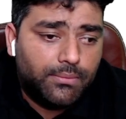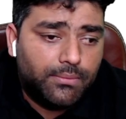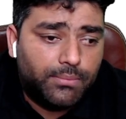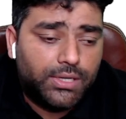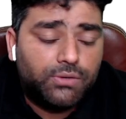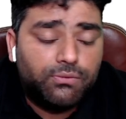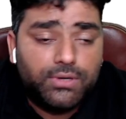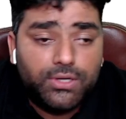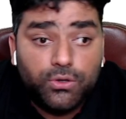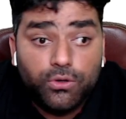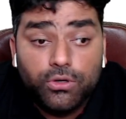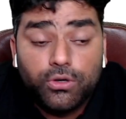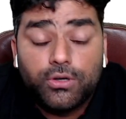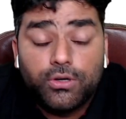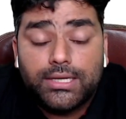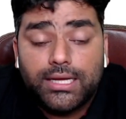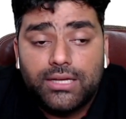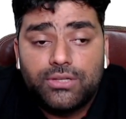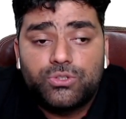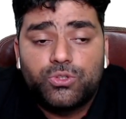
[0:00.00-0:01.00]
But we do
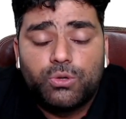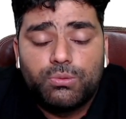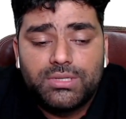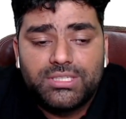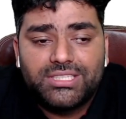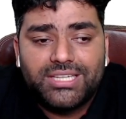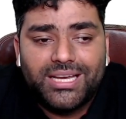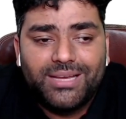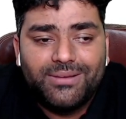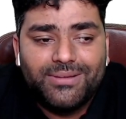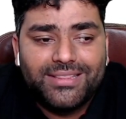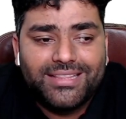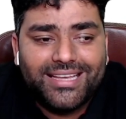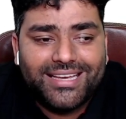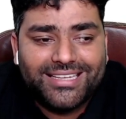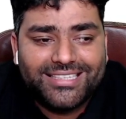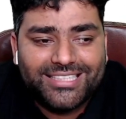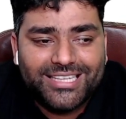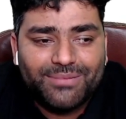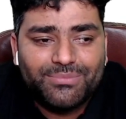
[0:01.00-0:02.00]
not have so much time in the
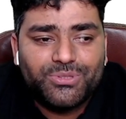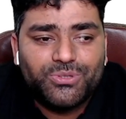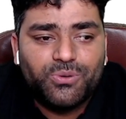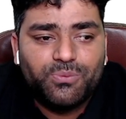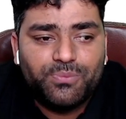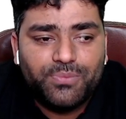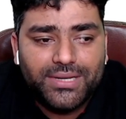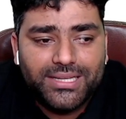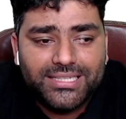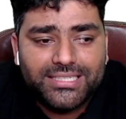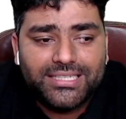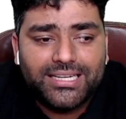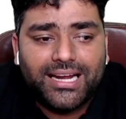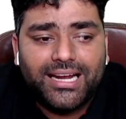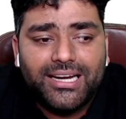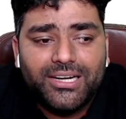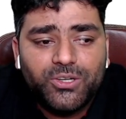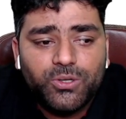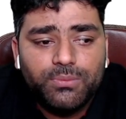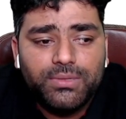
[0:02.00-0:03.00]
exam, so please
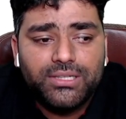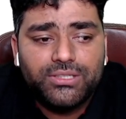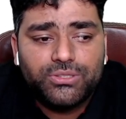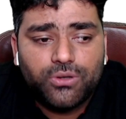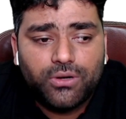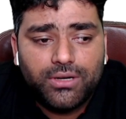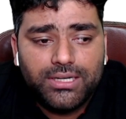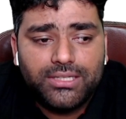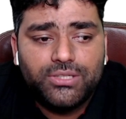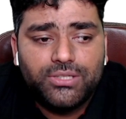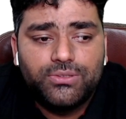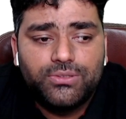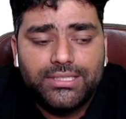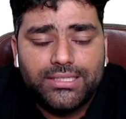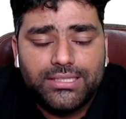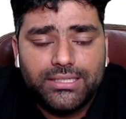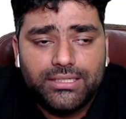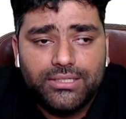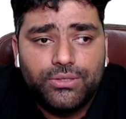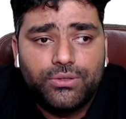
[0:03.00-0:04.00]
try to be solid
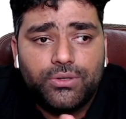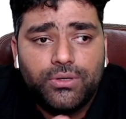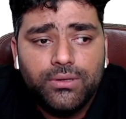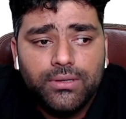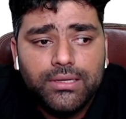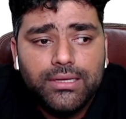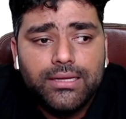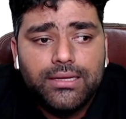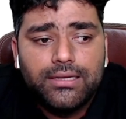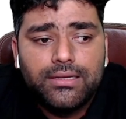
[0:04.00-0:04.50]
using the